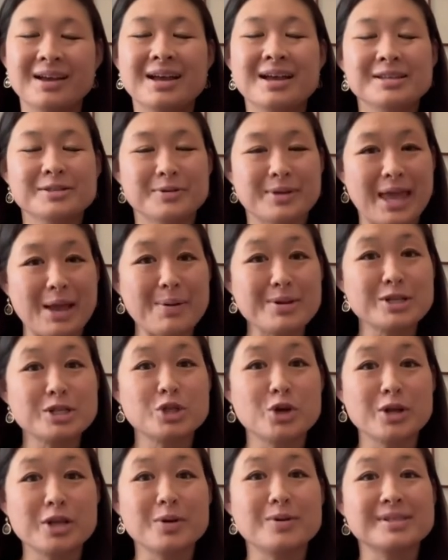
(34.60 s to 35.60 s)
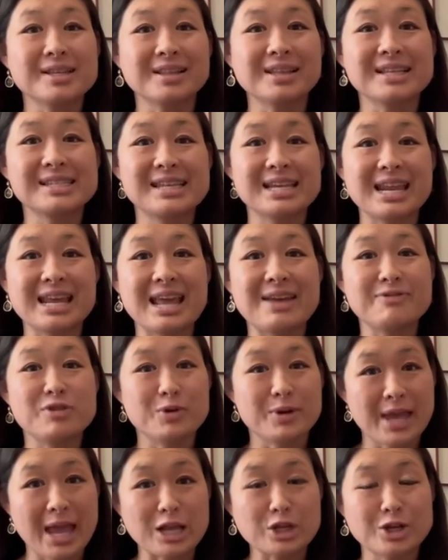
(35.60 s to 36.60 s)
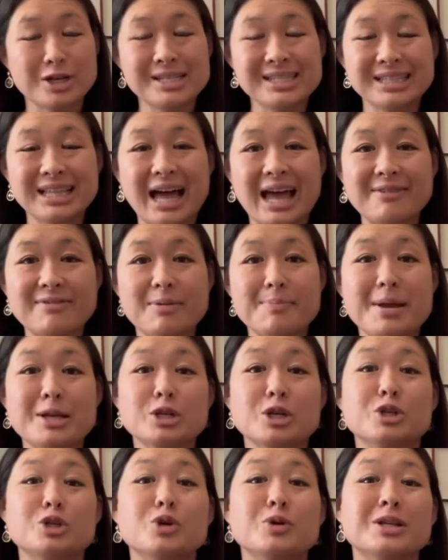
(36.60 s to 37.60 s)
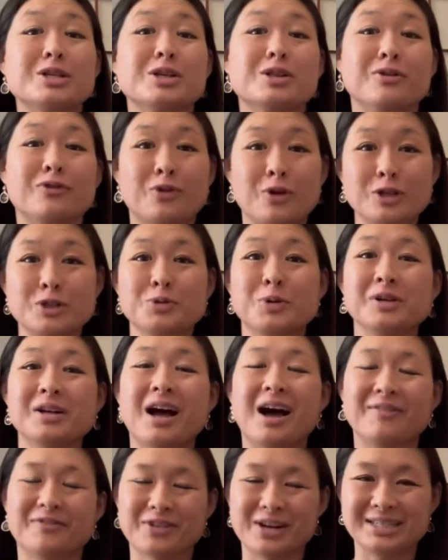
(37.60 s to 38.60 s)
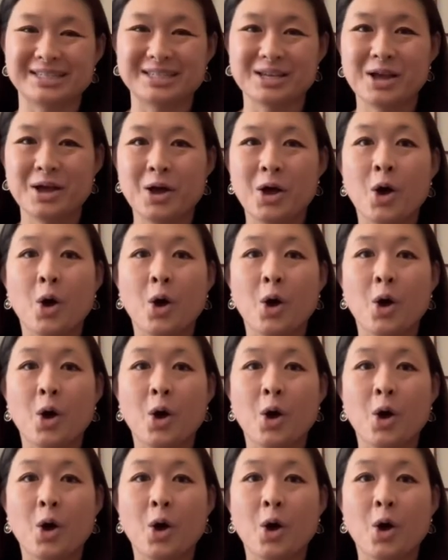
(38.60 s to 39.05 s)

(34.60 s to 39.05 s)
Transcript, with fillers: So can't wait to join you in Salt Lake City. If you can't join us live, make sure you tune into the virtual conference.